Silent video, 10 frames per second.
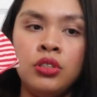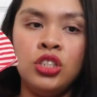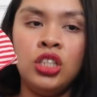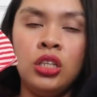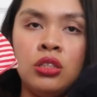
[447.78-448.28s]

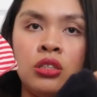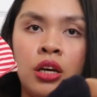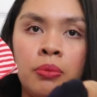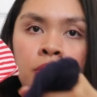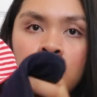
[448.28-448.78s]
jean
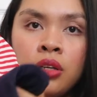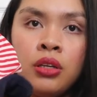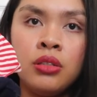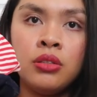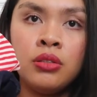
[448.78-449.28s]
type
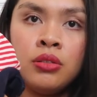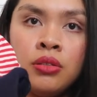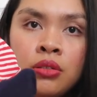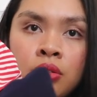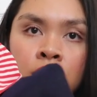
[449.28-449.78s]
leggings
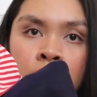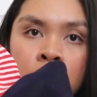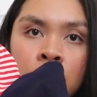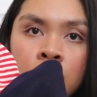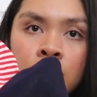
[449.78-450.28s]

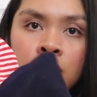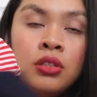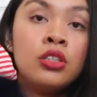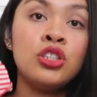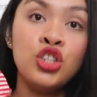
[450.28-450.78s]

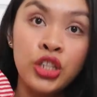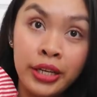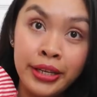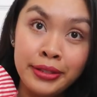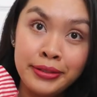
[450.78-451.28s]
it's
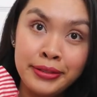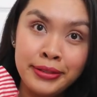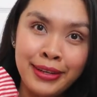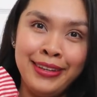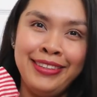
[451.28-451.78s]
jeggings